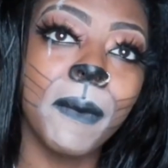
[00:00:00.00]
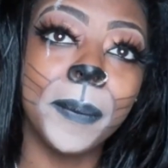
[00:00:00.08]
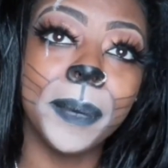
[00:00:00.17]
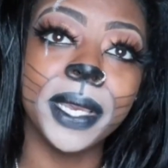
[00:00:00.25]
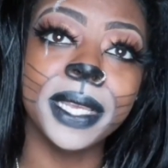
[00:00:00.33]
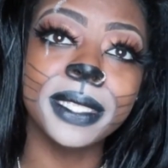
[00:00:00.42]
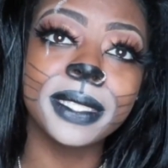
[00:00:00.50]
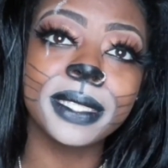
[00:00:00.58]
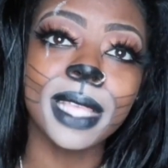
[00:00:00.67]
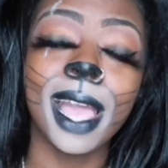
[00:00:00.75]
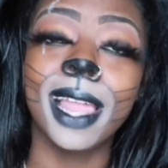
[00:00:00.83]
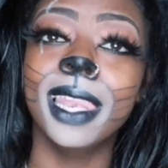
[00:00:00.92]
But
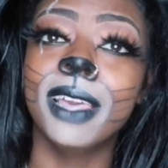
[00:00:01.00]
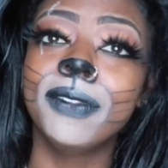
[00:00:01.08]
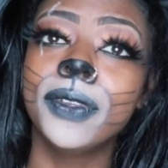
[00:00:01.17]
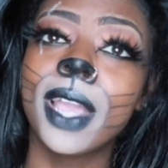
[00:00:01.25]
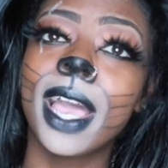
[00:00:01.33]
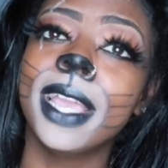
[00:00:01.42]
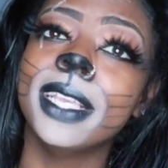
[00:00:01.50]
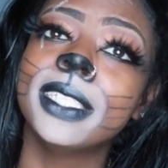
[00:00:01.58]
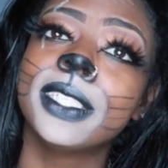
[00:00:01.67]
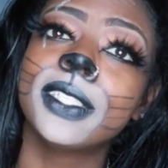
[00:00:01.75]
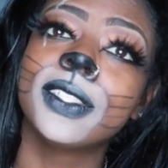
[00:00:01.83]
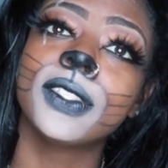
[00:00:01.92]
I love you guys
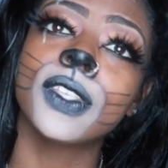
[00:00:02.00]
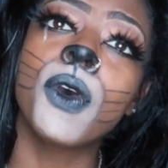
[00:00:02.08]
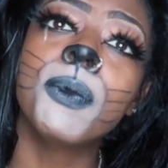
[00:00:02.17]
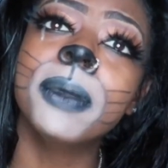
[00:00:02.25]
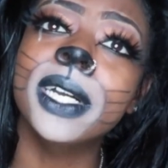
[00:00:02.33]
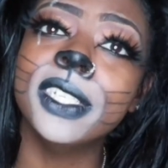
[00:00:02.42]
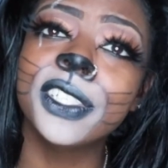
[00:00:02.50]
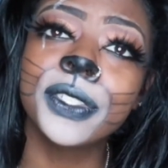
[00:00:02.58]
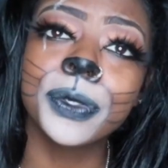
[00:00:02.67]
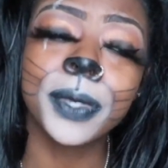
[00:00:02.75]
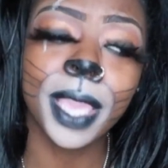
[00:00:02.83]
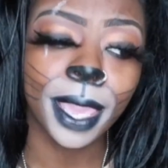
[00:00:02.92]
so much,
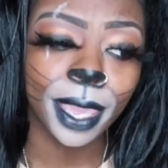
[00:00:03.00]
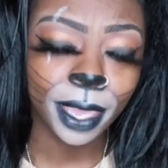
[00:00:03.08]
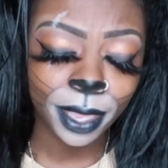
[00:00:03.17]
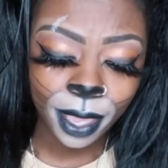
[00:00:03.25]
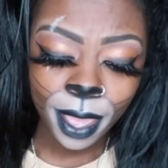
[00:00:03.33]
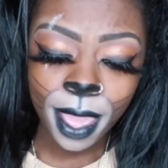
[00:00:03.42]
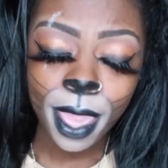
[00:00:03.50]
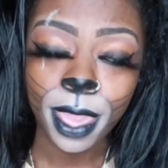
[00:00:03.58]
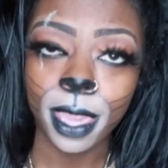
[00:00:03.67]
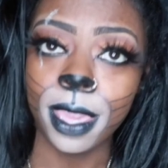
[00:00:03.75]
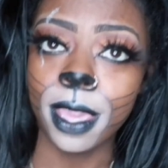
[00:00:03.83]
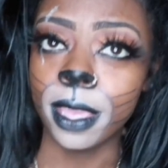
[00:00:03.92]
Sue Gang,
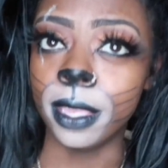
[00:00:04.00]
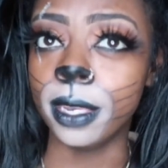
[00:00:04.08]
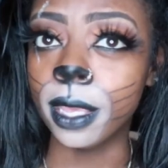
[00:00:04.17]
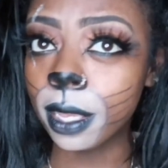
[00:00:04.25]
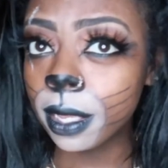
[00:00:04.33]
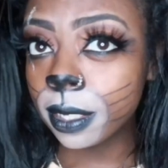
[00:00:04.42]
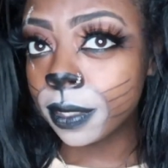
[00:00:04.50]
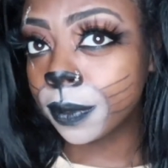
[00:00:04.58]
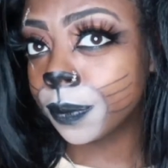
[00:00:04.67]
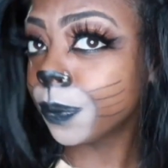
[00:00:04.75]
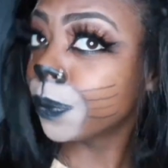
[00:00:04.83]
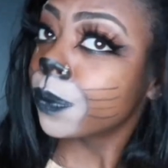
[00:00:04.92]
and
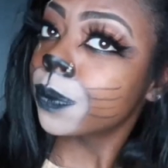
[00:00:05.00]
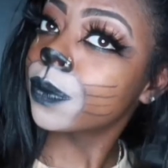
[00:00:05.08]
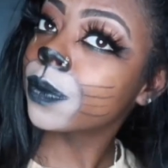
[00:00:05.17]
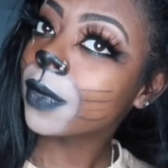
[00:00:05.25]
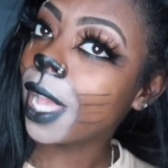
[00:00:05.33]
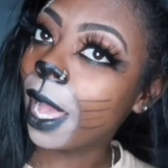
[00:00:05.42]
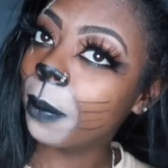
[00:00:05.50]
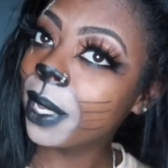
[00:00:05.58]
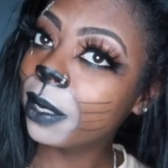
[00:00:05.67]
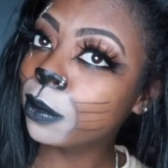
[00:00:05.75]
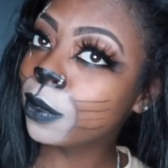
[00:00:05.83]
I'm out.